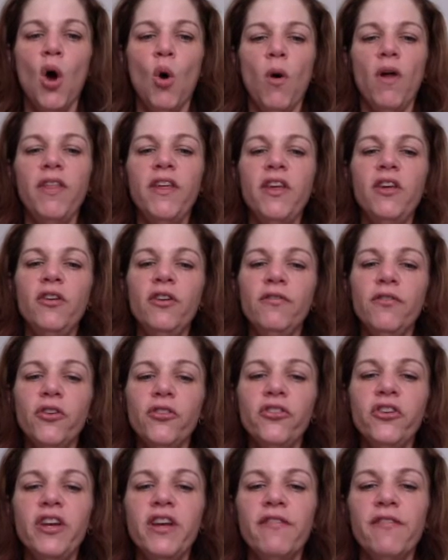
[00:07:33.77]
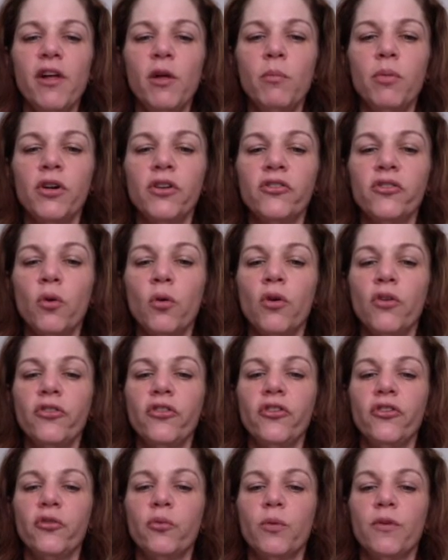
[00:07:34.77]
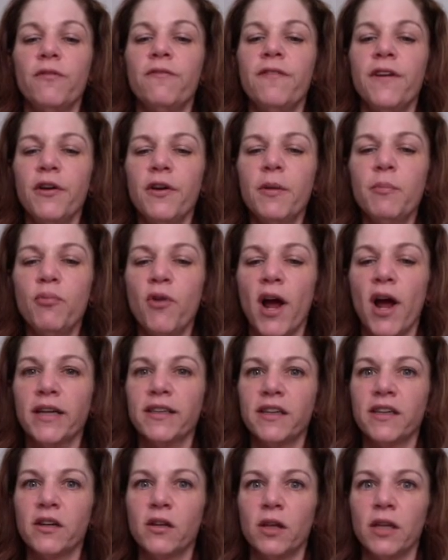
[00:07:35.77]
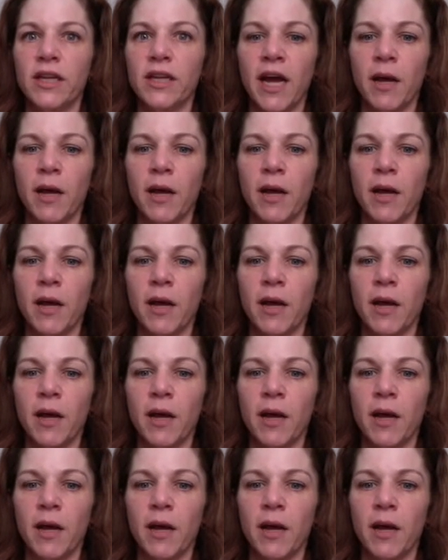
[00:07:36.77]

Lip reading: While the University of Alberta's courses were very practical in